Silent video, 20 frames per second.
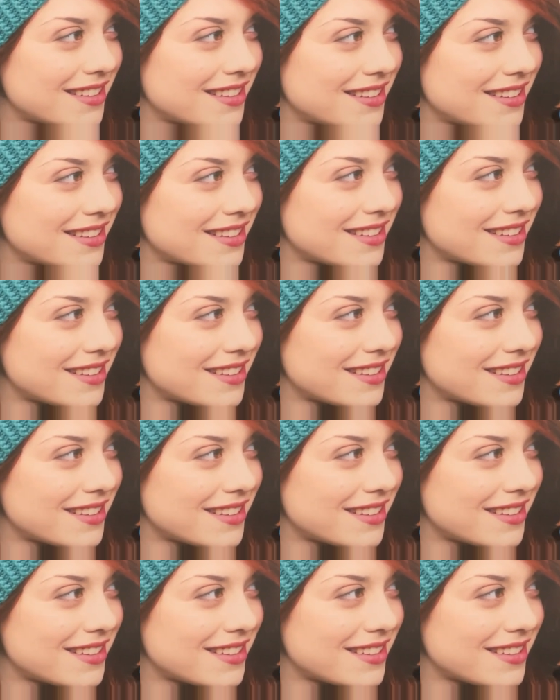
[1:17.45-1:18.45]
ideal for
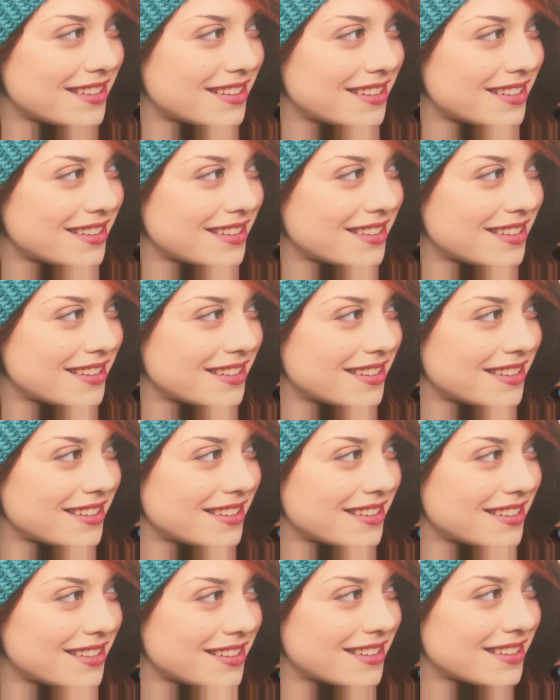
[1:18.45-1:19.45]
beginners and
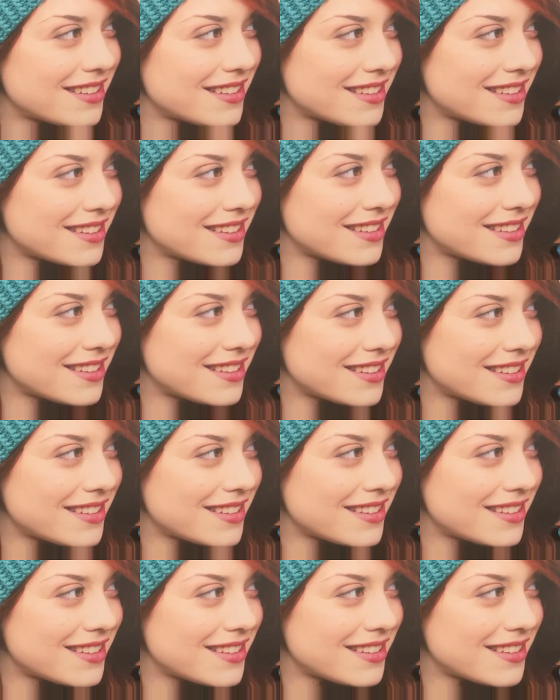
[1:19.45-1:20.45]
more
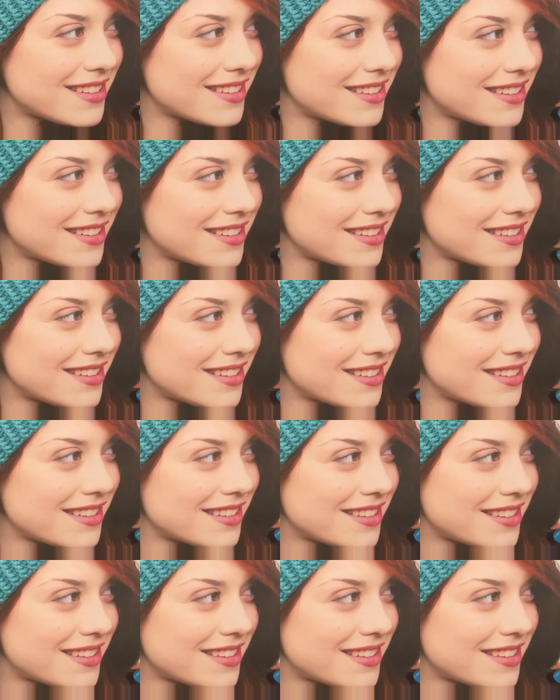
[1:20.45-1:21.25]
experienced crocheters.